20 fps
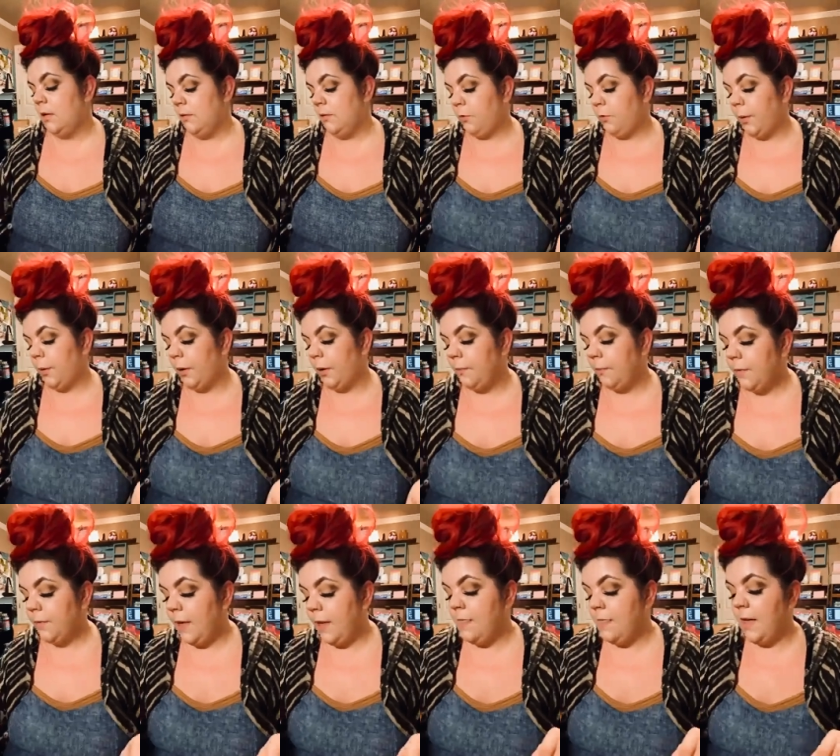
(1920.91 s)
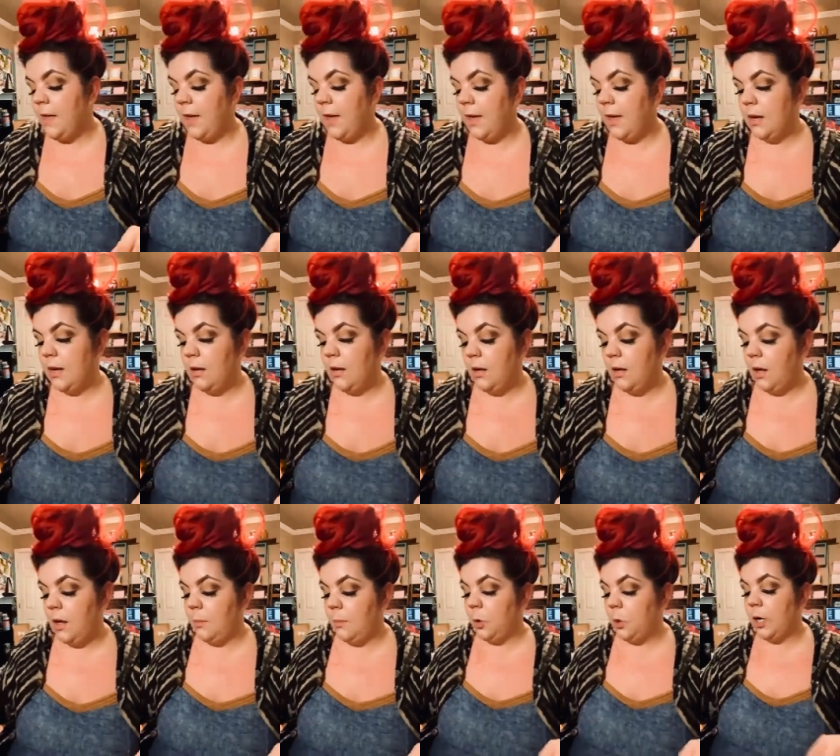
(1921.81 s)
for real. And then
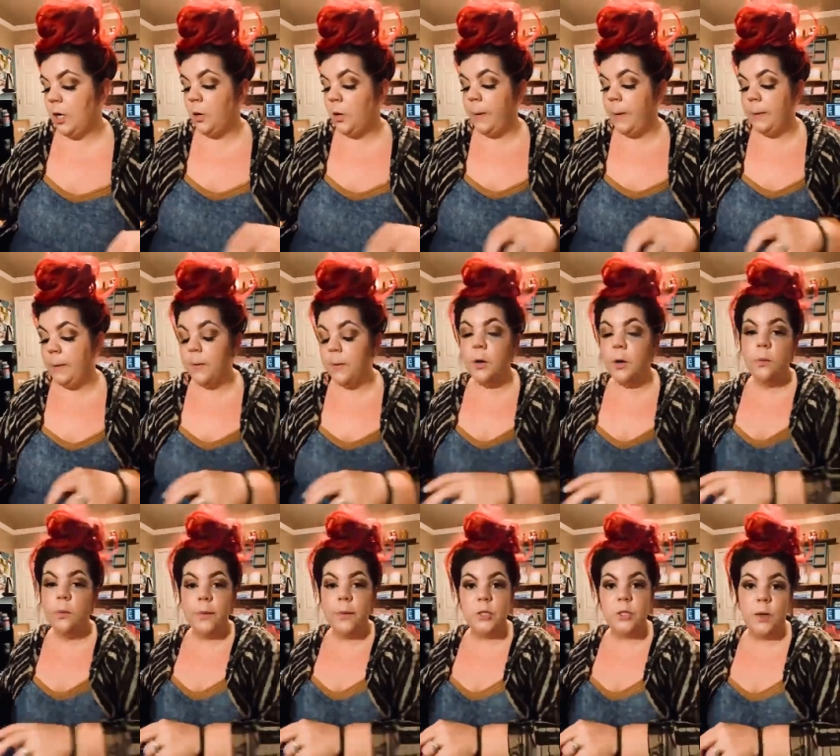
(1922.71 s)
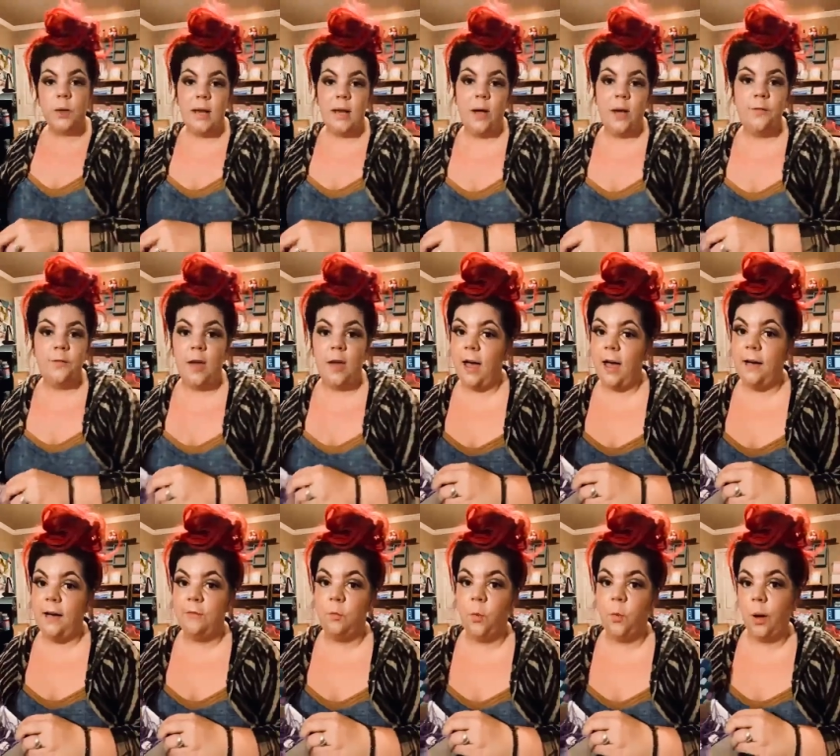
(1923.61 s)
crinkle paper, which right now, if you
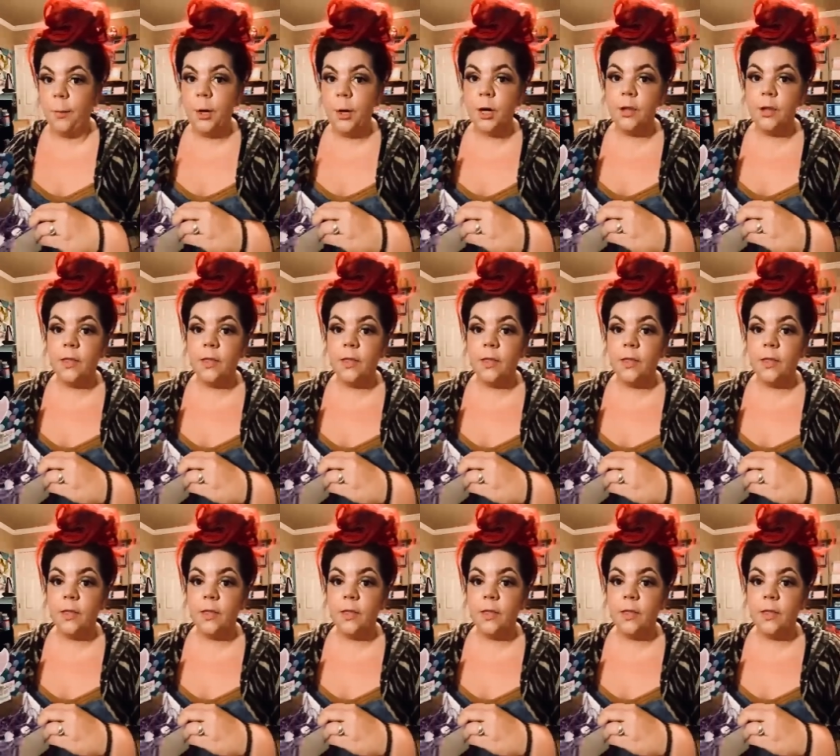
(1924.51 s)
have Walmart